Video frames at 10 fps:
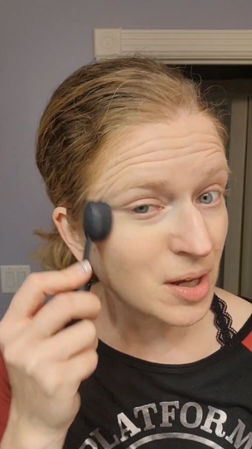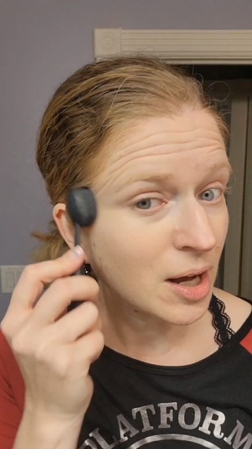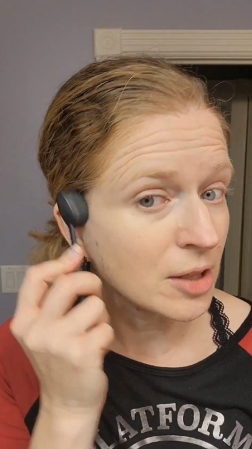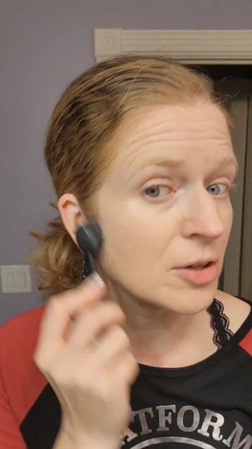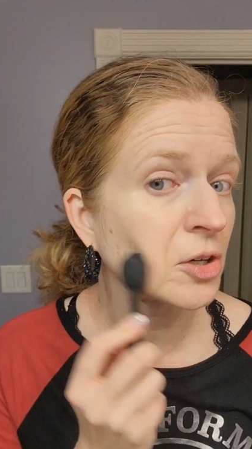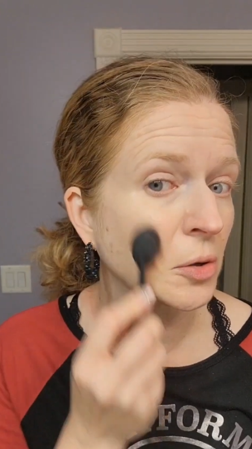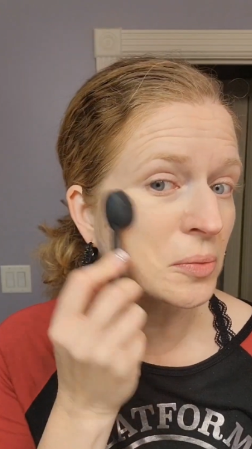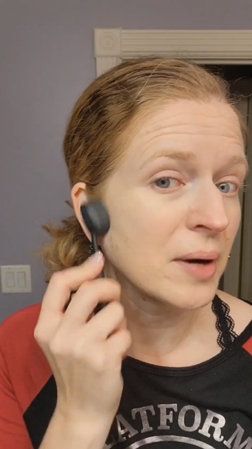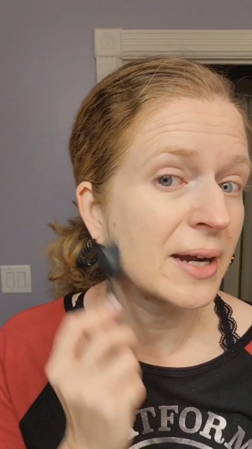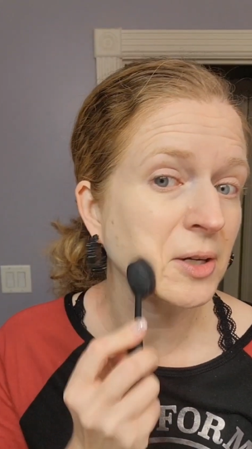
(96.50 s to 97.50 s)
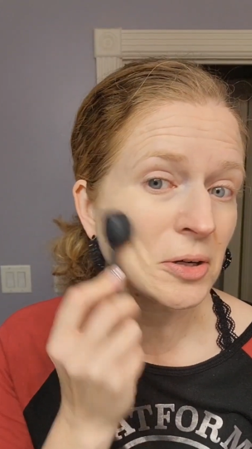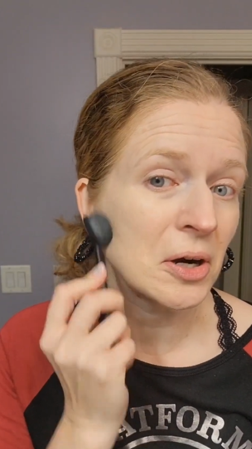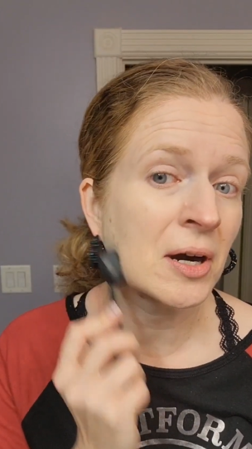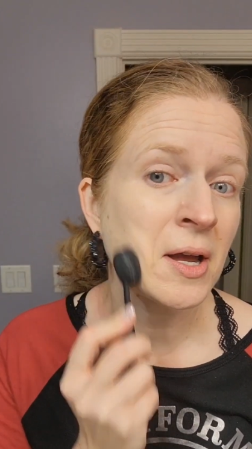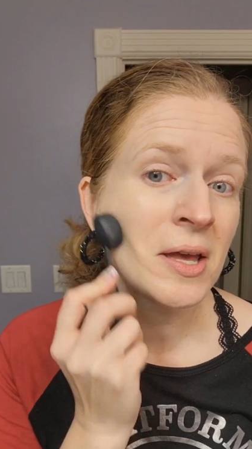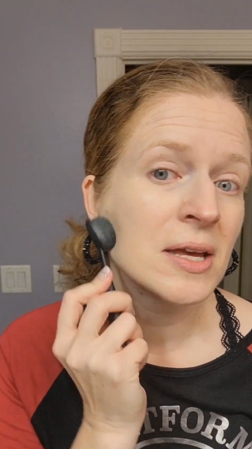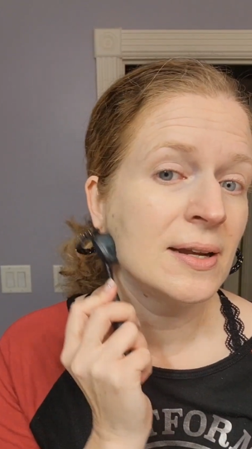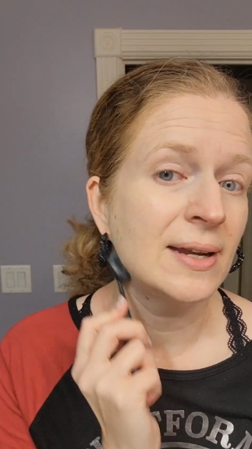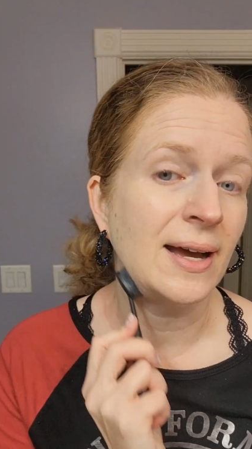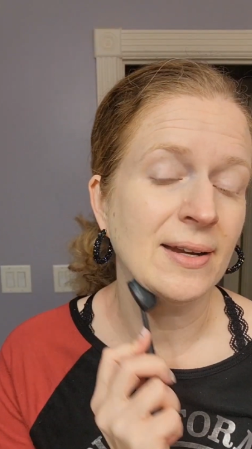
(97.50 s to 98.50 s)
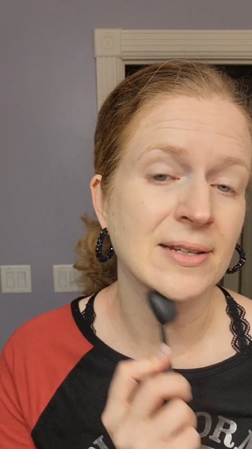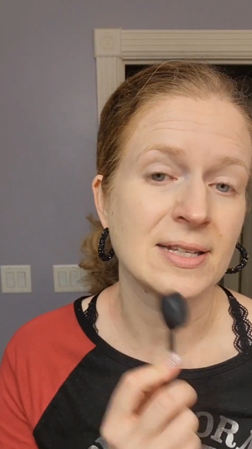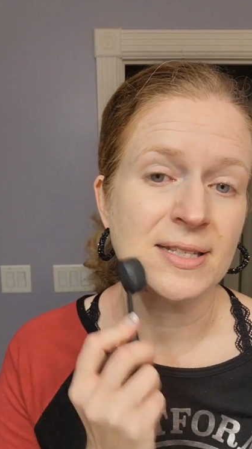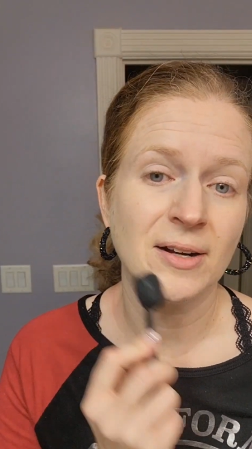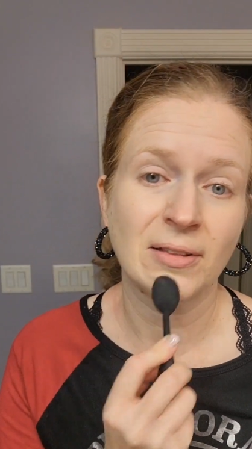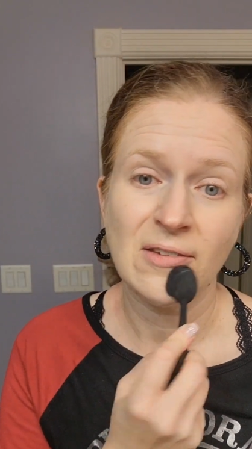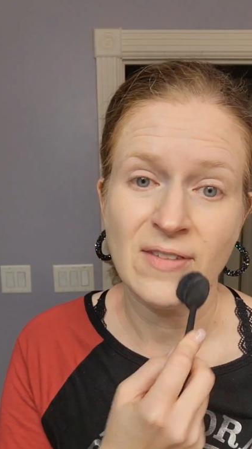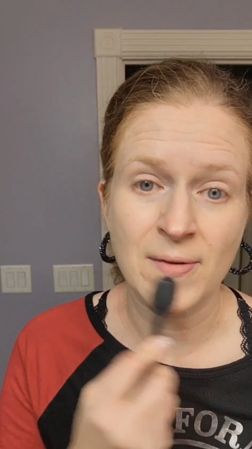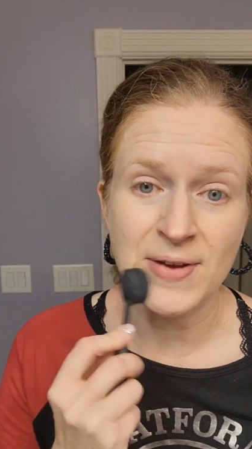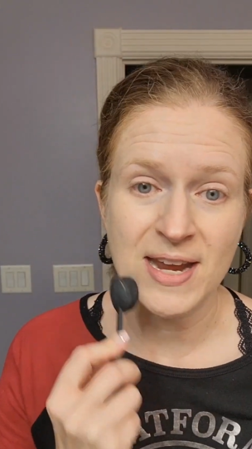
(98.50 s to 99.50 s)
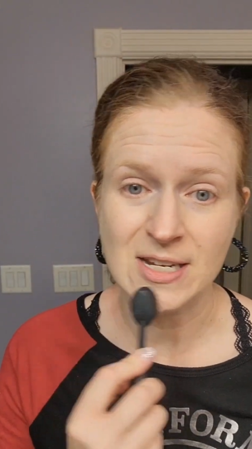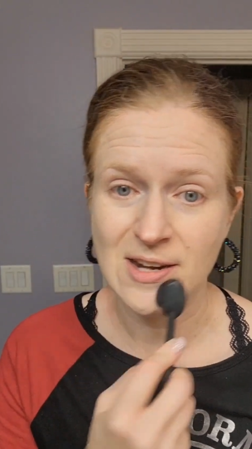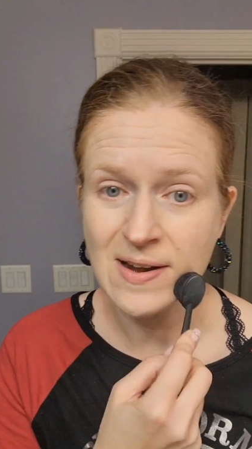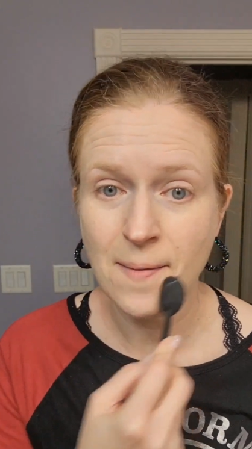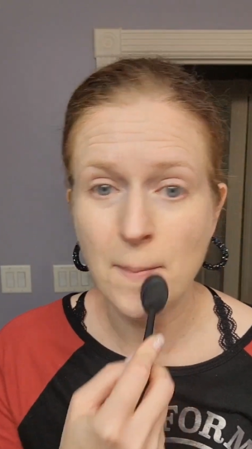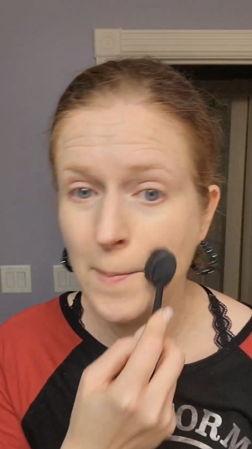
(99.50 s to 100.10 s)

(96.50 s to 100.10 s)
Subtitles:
color corrector, not necessarily foundation.